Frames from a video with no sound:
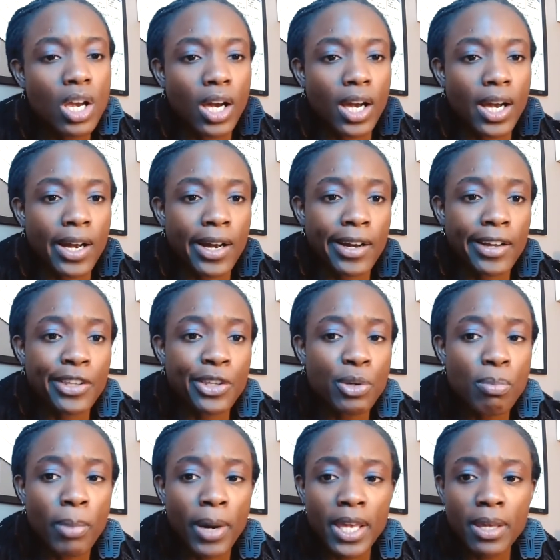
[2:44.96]
you
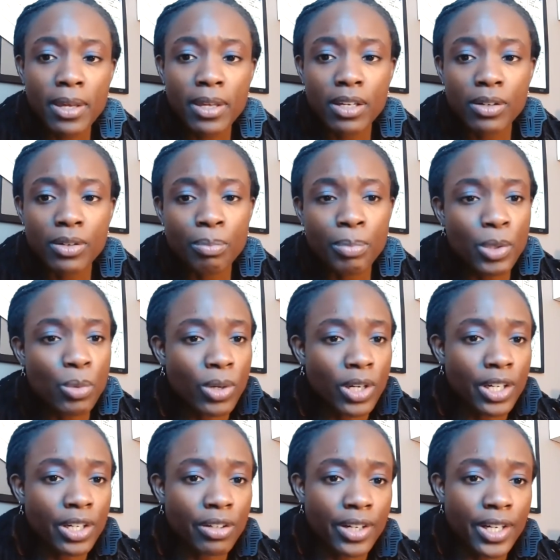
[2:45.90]
might be
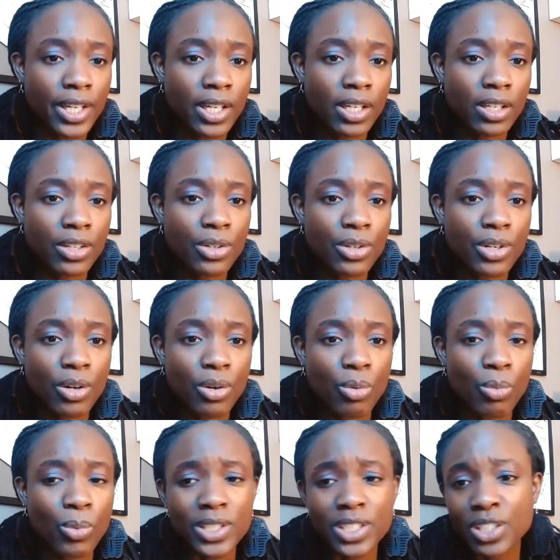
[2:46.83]
wondering,
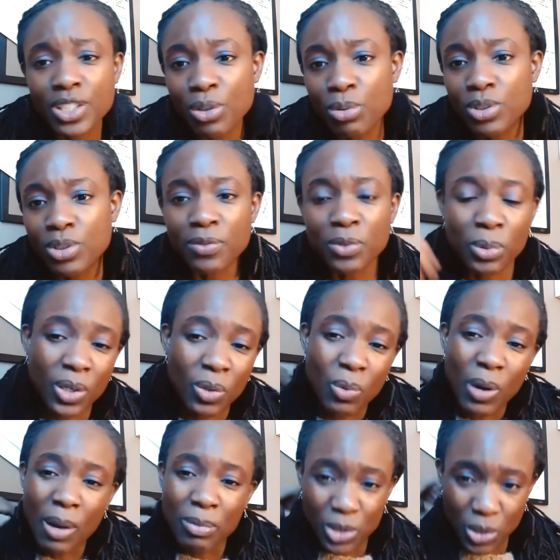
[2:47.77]
what's the use of Twitter?
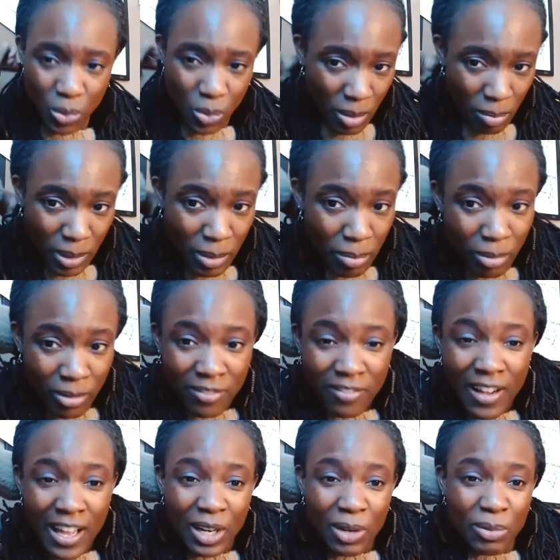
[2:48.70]
Why would you want people
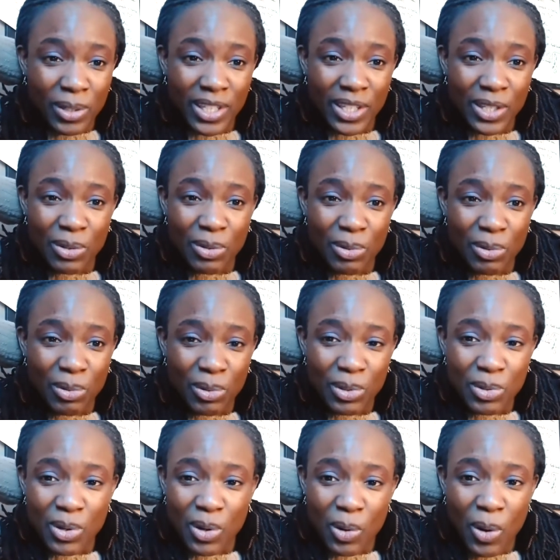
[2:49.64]
following
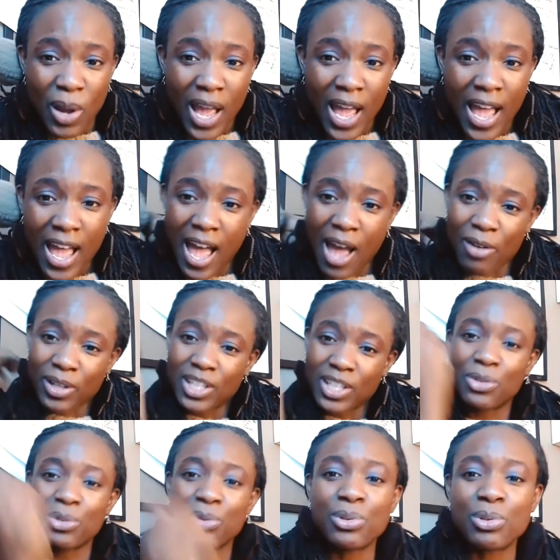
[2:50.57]
you? How can
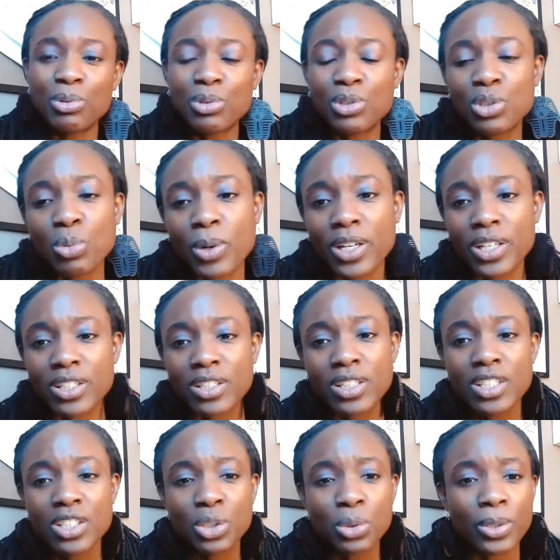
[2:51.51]
you use Twitter
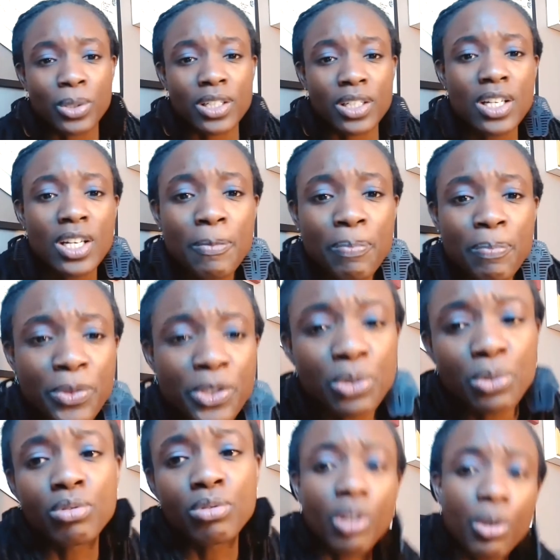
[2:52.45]

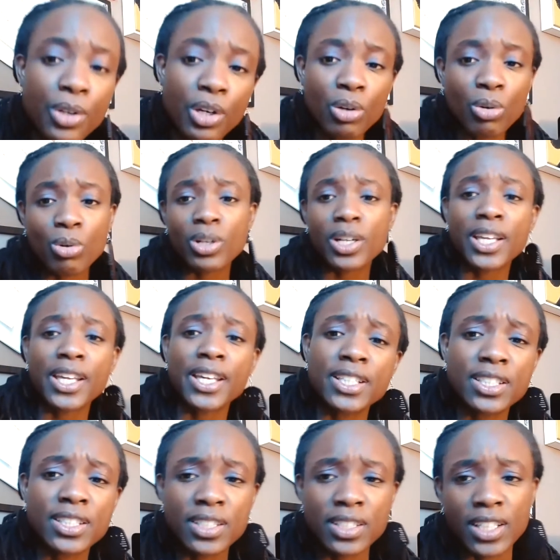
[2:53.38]
to grow your
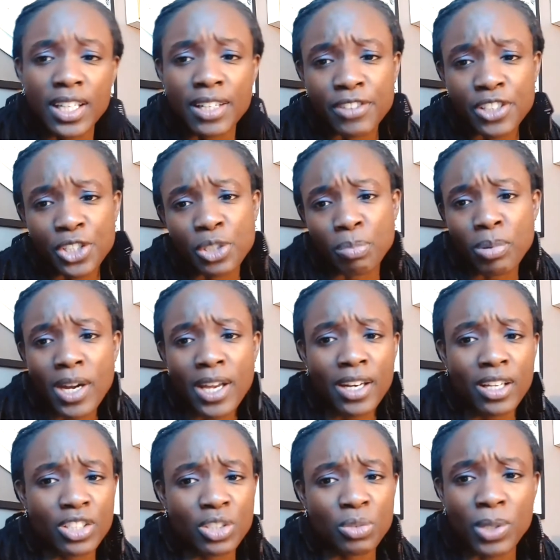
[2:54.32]
audience, leverage your
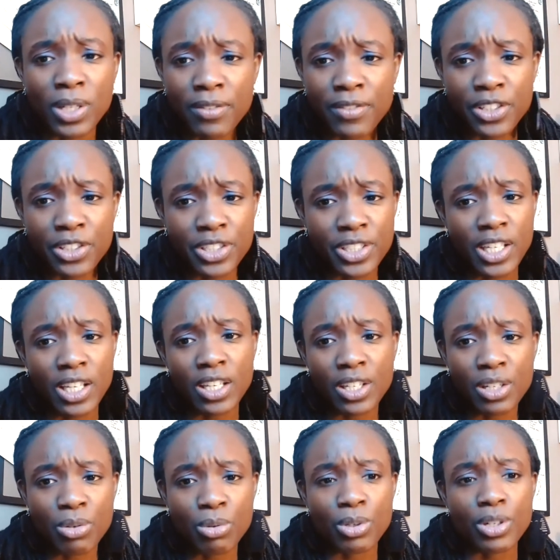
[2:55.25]
products, whatever you're
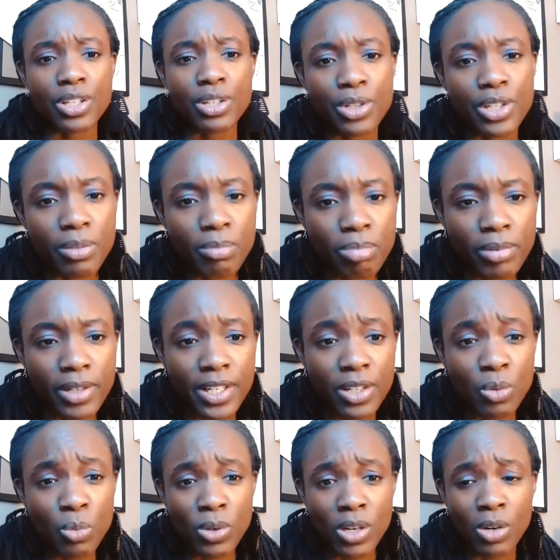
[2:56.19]
selling, or your brand
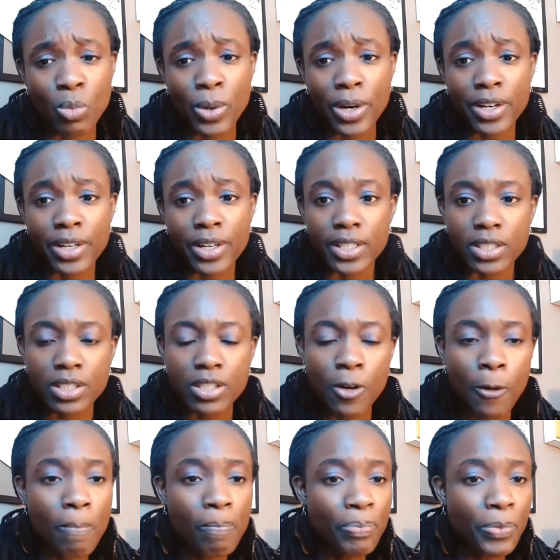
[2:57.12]
awareness?
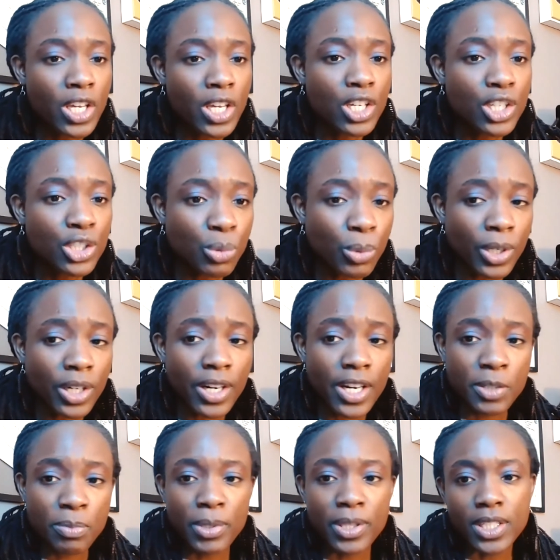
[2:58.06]
So Twitter
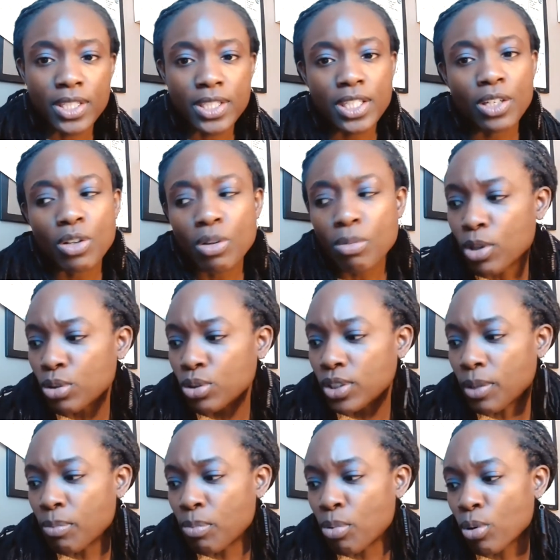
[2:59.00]
has been the single most
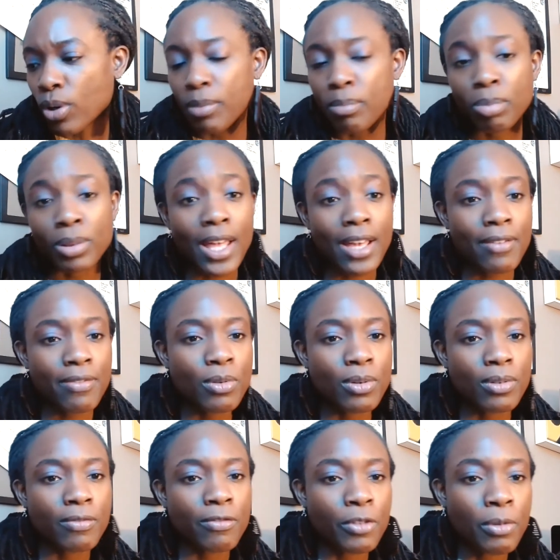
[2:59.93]
important
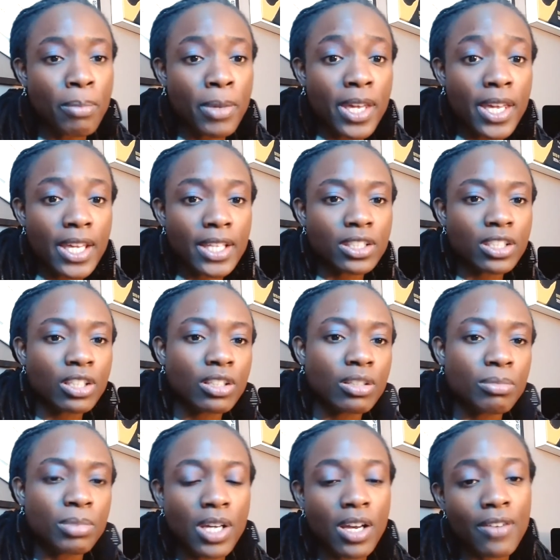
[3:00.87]
platform for me in
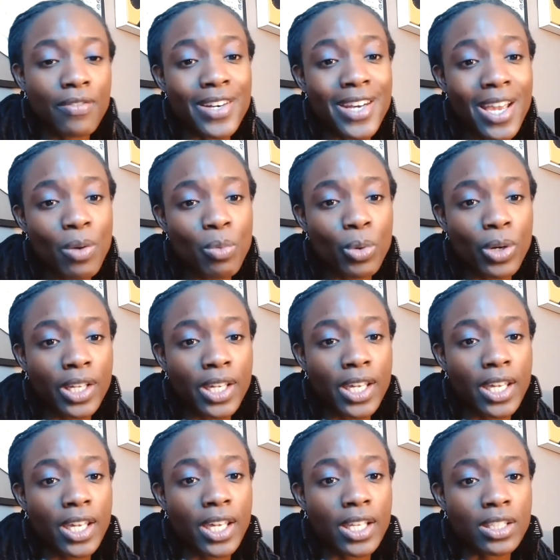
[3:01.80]
terms of
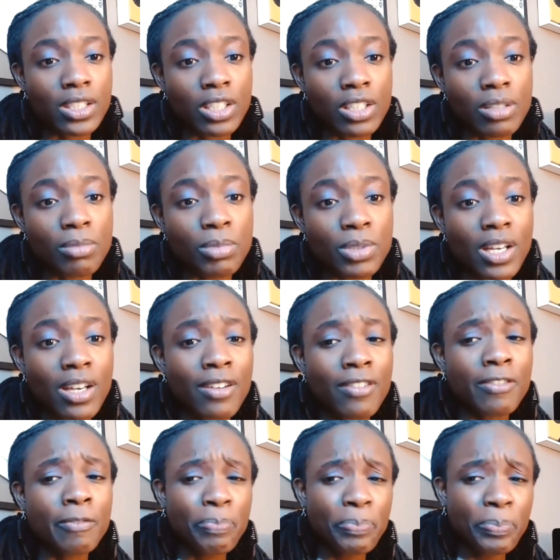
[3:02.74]
networking, in terms of